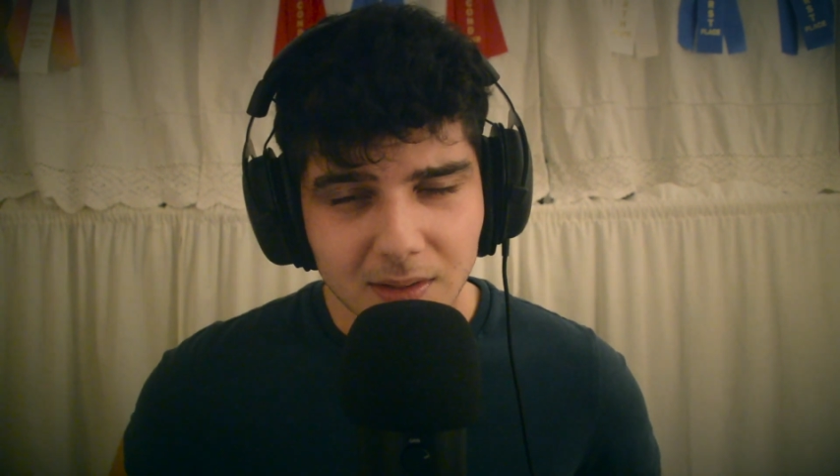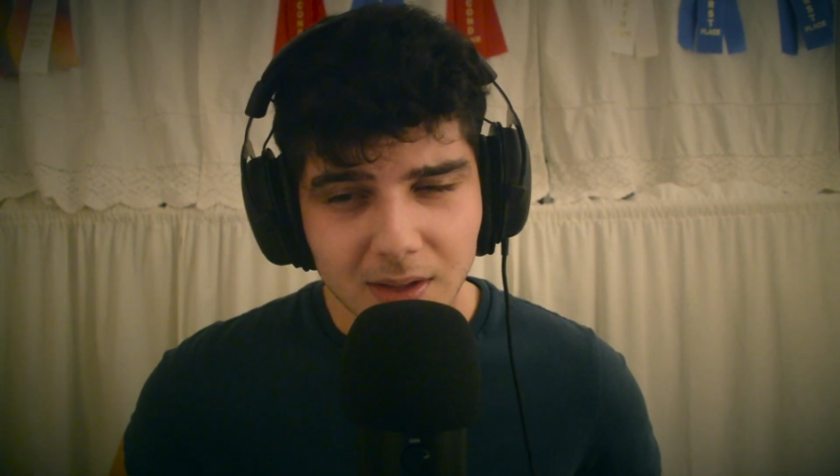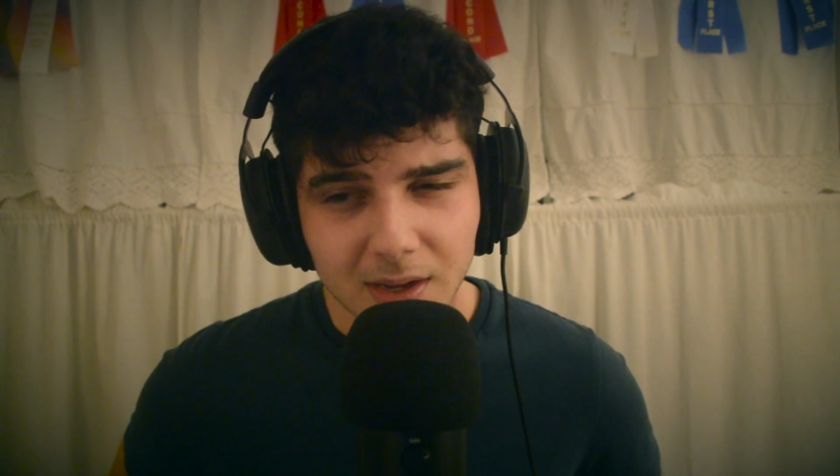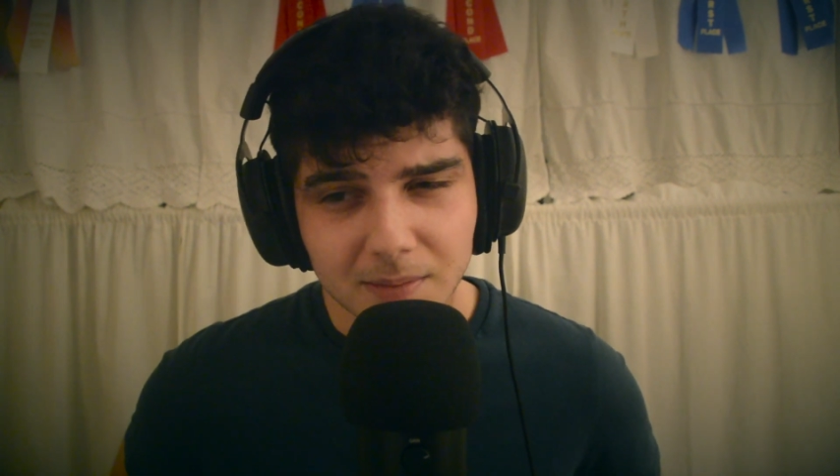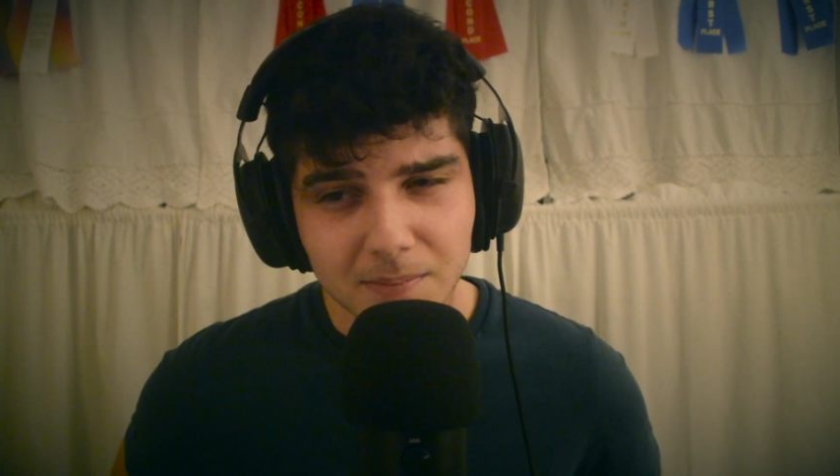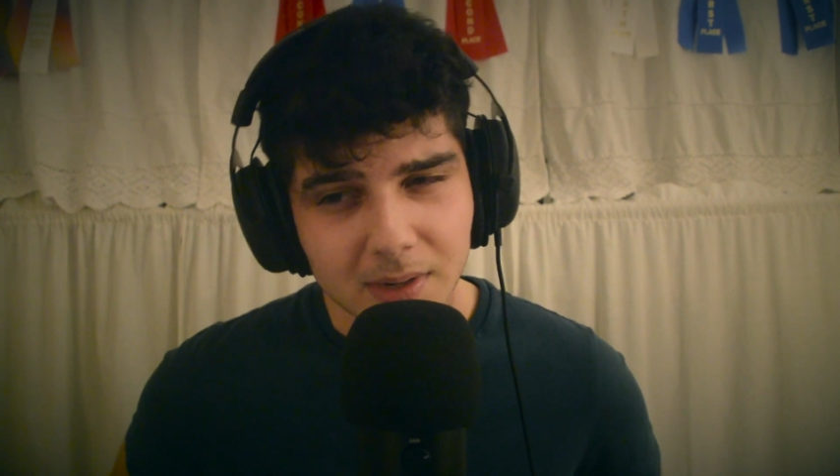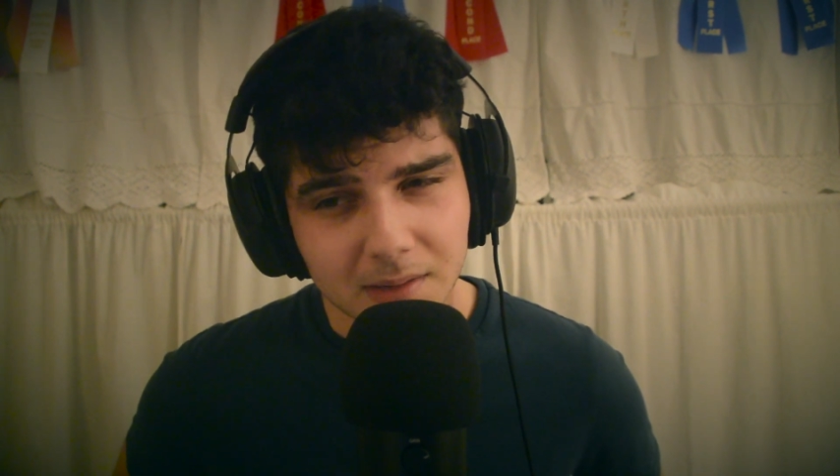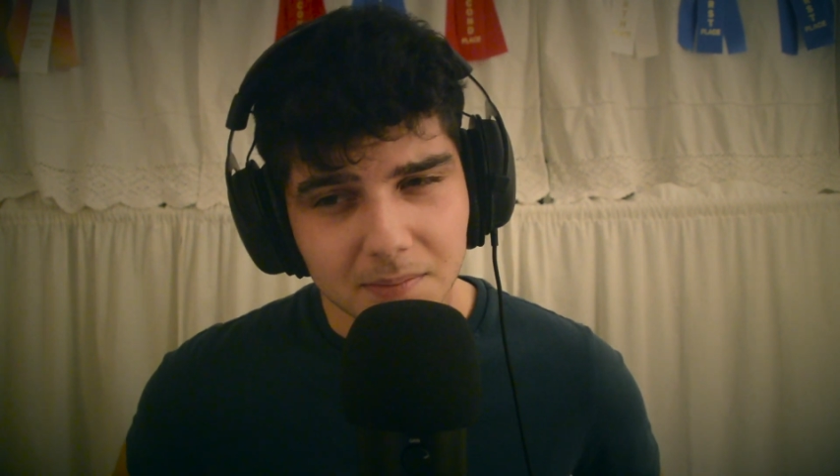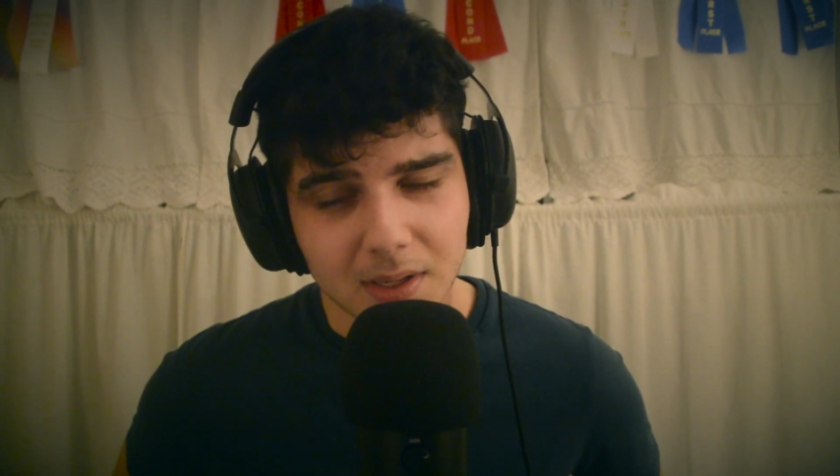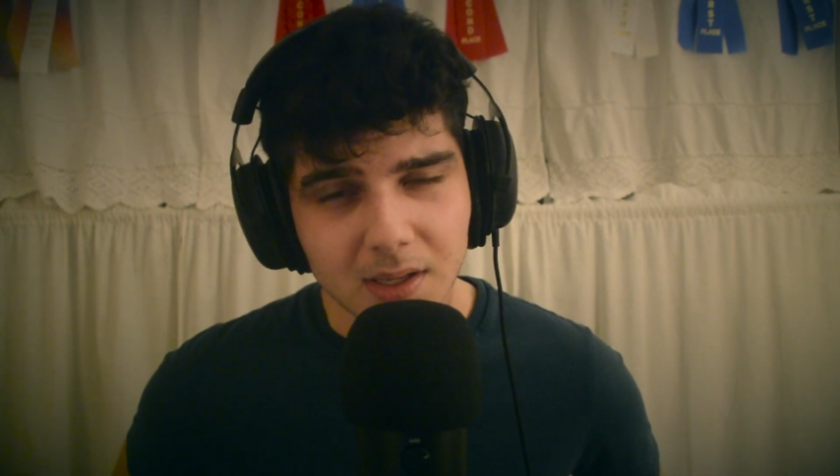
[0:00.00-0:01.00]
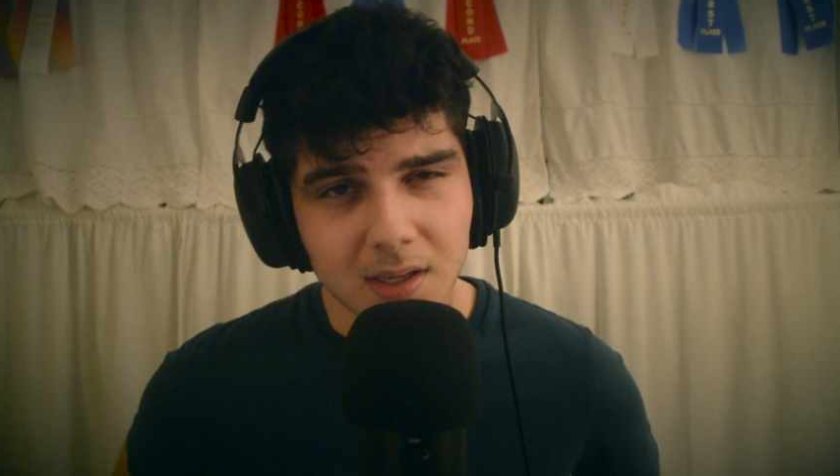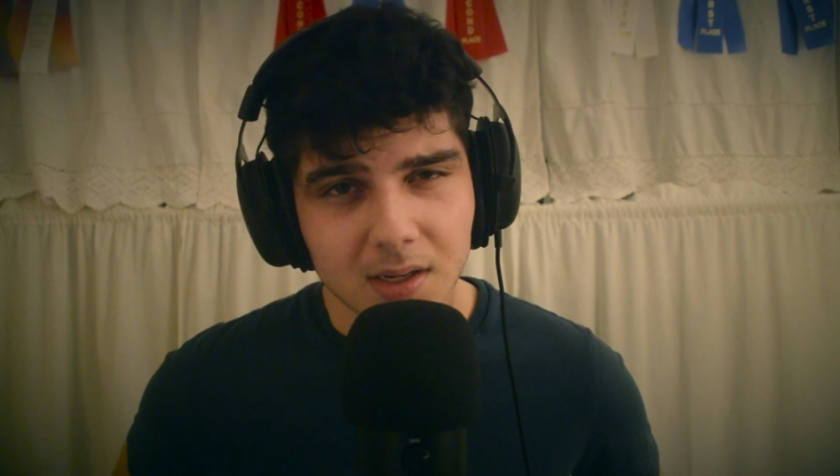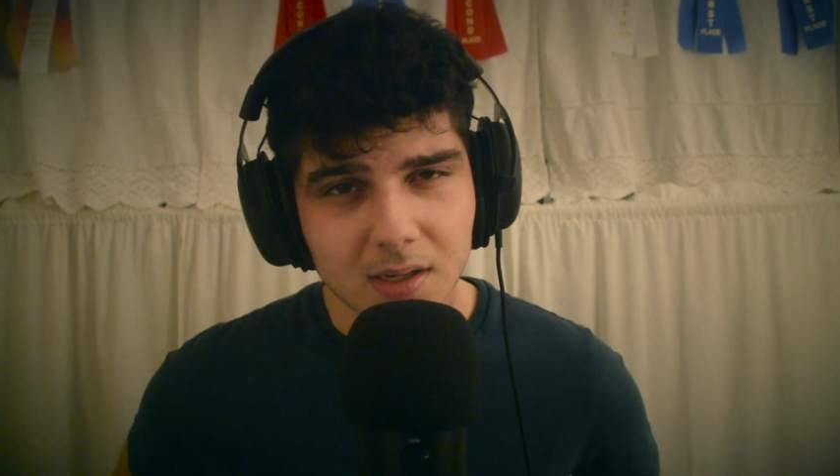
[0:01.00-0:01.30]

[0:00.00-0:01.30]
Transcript: that might be